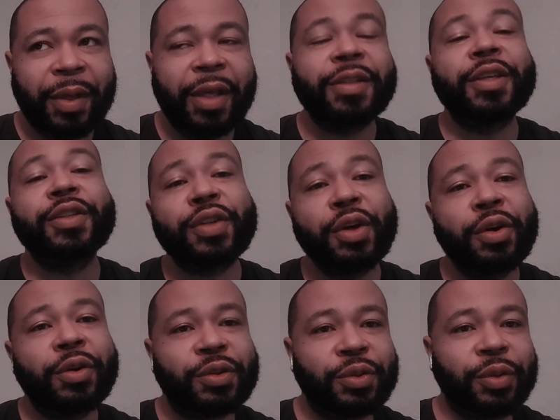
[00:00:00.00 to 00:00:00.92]
it's
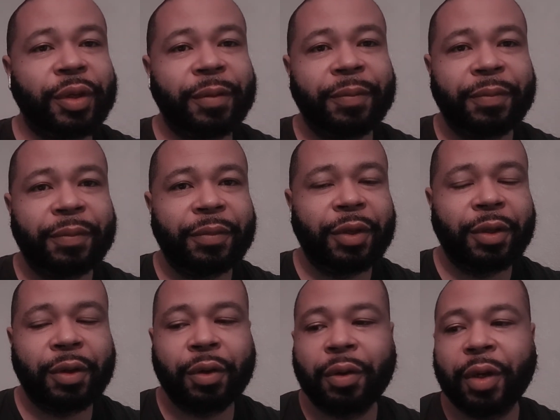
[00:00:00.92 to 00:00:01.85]
concerns to it, you
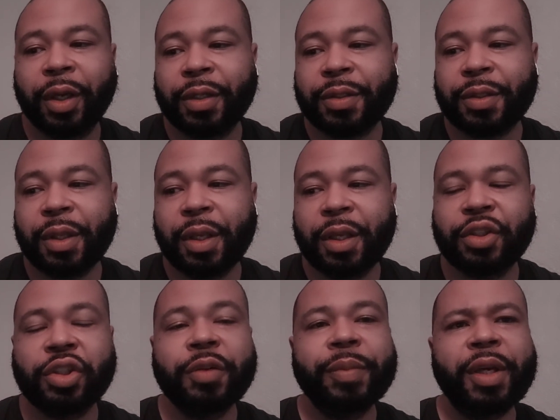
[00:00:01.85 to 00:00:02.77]
know, and it's it
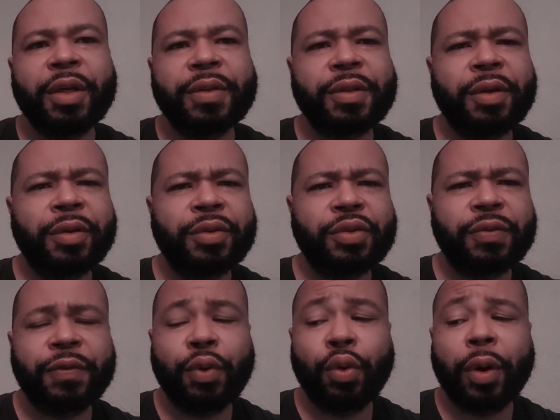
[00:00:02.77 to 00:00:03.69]
should be concerns
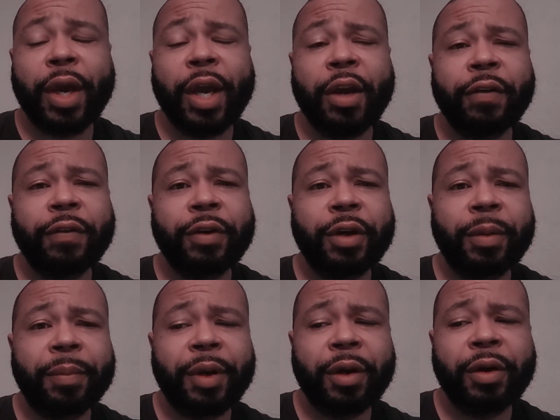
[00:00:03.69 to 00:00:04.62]
for every
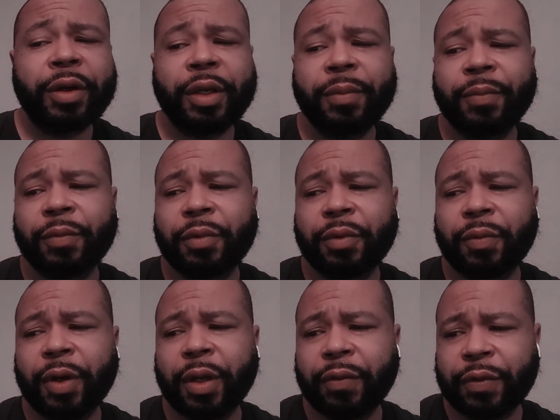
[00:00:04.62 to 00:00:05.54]
American
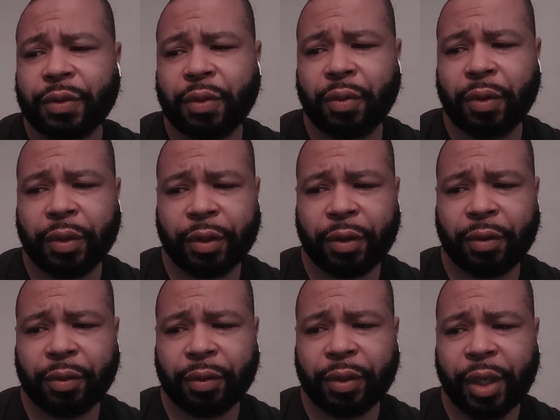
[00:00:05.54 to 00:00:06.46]
whatever's going
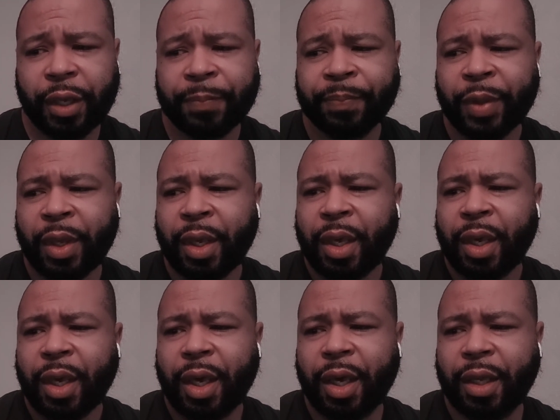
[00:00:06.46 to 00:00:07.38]
on, okay?
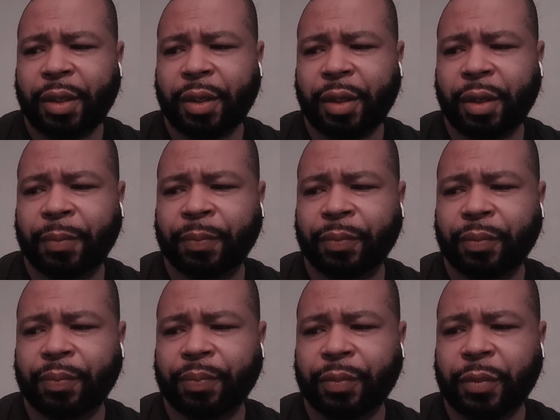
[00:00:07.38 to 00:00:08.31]
And um
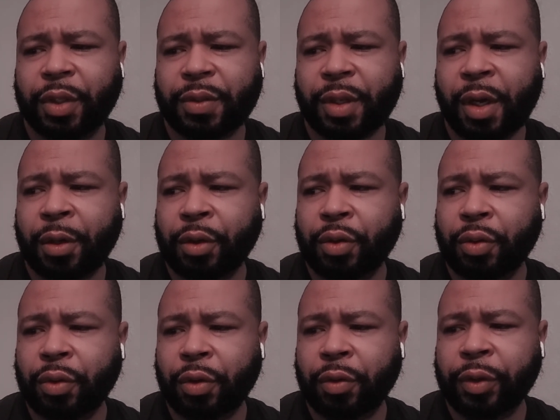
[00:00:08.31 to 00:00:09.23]
this
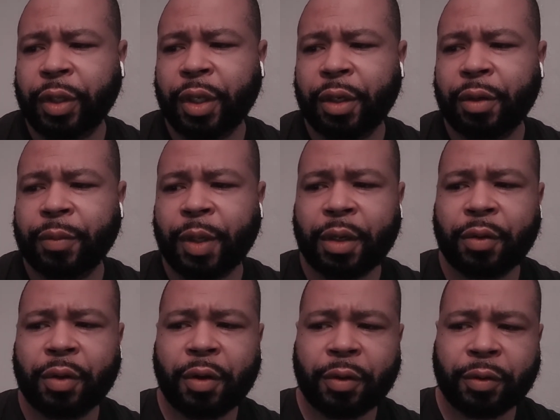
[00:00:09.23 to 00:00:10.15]
article going to here, I'm not
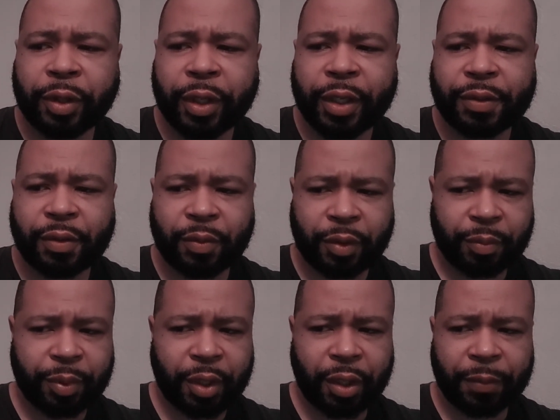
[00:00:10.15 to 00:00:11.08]
gonna call on names, I wanna
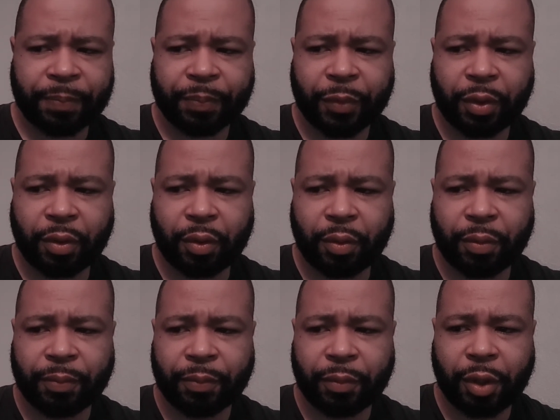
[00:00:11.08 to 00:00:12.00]
be, you know,
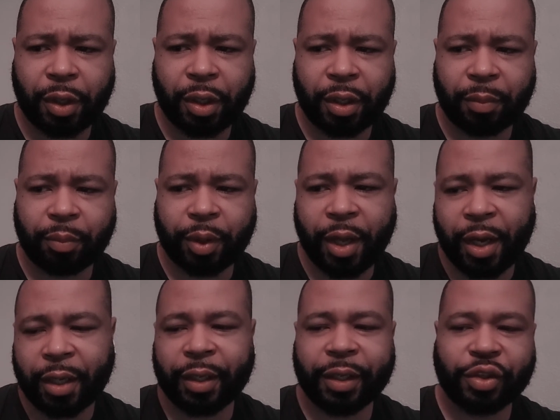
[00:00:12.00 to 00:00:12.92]
uh,
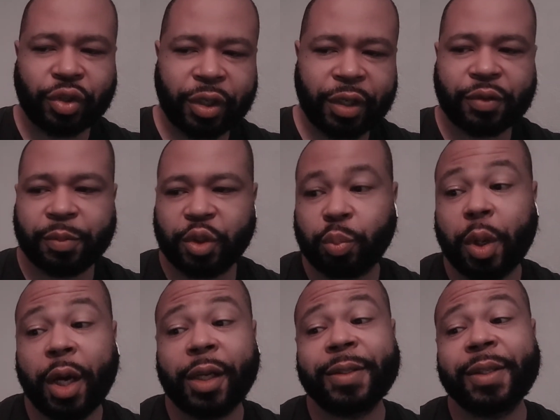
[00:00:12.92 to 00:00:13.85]
blog. I ain't trying to have too much
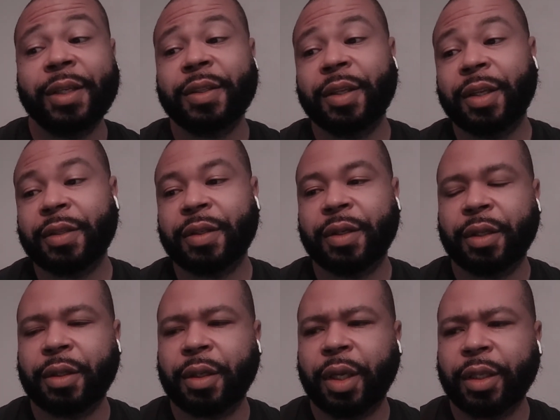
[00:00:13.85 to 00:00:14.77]
politics in there, so
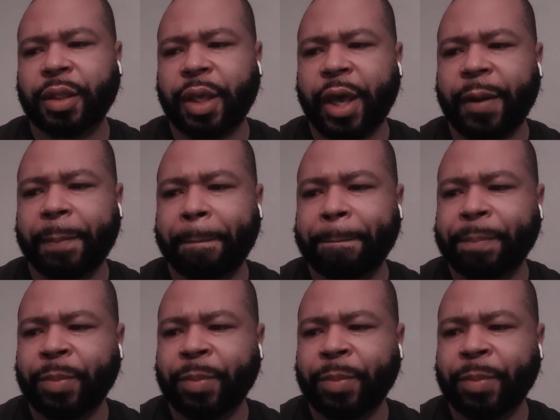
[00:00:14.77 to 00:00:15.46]
nothing like that.